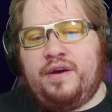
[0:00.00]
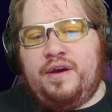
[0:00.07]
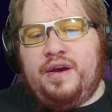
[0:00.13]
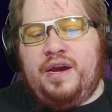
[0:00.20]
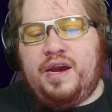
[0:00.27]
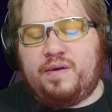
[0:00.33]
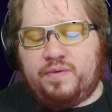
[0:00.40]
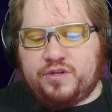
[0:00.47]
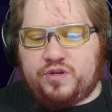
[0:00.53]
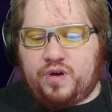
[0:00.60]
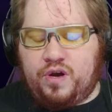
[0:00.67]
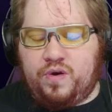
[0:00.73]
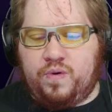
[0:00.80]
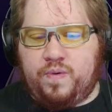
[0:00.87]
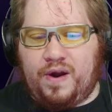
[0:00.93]
it was
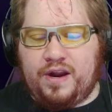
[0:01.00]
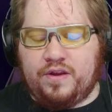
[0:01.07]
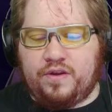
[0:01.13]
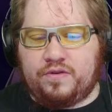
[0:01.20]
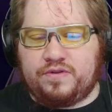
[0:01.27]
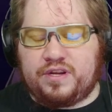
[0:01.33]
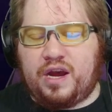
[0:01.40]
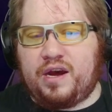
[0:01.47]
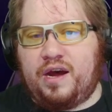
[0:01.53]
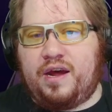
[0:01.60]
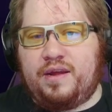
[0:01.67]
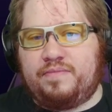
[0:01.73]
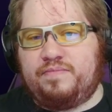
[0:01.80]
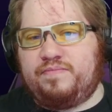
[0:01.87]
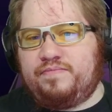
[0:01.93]
one of those,
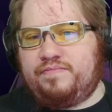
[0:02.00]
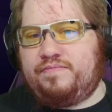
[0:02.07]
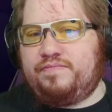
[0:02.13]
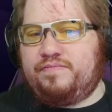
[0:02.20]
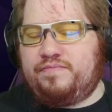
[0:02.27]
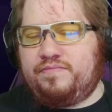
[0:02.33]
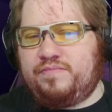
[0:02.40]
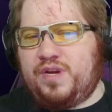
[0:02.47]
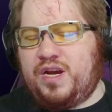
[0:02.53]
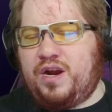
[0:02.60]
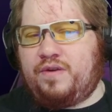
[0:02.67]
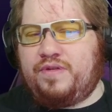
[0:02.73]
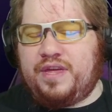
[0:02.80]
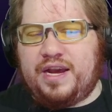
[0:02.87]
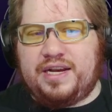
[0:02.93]

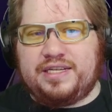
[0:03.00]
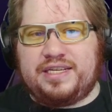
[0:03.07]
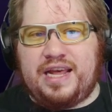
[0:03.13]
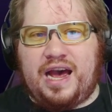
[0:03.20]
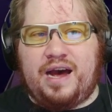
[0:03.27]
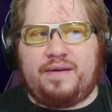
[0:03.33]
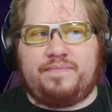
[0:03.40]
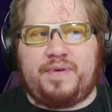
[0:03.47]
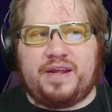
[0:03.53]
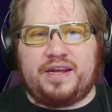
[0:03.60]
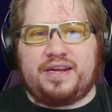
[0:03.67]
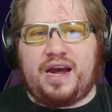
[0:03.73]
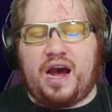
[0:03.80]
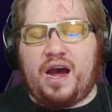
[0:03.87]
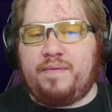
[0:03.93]
things that by the
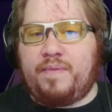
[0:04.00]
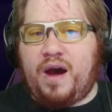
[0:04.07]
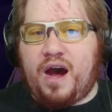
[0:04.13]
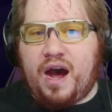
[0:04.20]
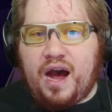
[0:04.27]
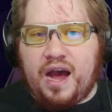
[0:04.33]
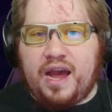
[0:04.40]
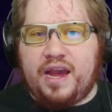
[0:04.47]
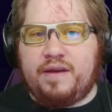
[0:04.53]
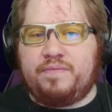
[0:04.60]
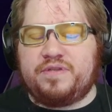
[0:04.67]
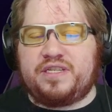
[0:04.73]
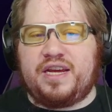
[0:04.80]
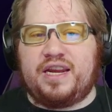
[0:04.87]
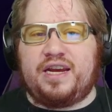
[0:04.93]
time I
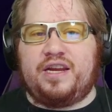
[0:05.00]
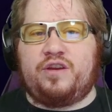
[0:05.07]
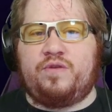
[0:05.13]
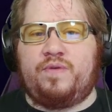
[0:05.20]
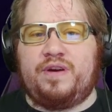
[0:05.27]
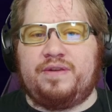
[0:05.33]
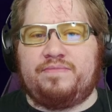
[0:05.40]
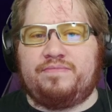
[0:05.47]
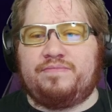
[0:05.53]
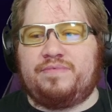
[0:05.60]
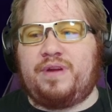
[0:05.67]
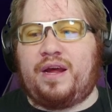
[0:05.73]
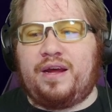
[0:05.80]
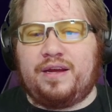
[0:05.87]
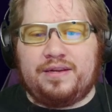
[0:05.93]
was getting into it,
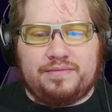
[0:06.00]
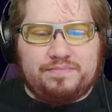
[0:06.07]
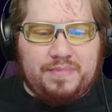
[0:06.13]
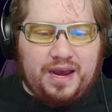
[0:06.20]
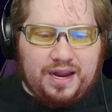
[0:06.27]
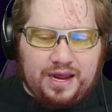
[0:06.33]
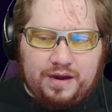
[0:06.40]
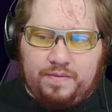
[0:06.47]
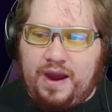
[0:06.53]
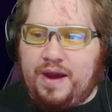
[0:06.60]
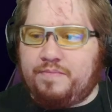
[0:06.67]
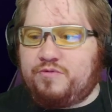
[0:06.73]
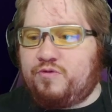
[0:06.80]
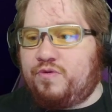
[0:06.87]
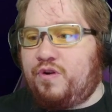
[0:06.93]
LA
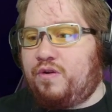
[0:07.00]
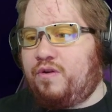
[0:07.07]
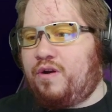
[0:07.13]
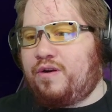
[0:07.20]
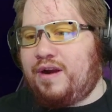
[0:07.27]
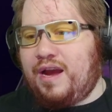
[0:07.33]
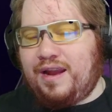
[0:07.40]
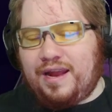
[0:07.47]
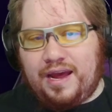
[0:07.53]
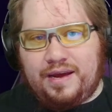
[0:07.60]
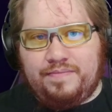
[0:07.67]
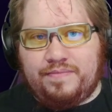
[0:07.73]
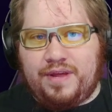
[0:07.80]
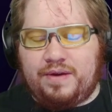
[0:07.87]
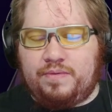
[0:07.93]
Rams were no longer LA.
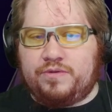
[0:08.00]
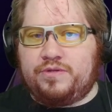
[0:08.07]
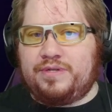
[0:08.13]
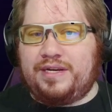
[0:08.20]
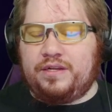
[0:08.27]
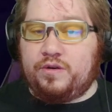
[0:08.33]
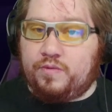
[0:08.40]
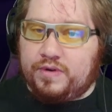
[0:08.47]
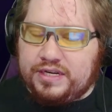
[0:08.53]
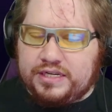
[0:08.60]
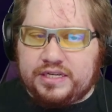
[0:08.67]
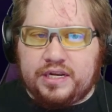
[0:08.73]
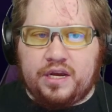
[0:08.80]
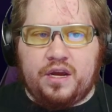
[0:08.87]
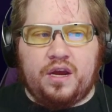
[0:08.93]
They were St.
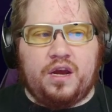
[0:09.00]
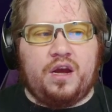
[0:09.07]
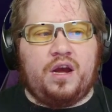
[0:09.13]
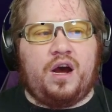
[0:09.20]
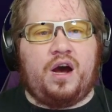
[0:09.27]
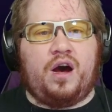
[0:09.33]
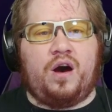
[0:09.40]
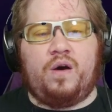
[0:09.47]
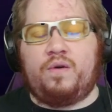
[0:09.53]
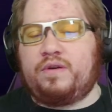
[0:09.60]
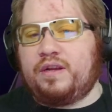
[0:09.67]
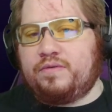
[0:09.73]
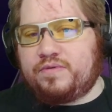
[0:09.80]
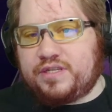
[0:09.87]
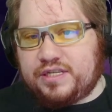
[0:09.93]
Louis.
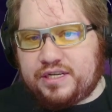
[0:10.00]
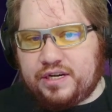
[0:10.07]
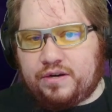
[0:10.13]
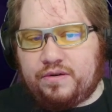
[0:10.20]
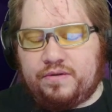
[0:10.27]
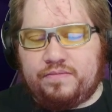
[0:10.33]
Oakland was still,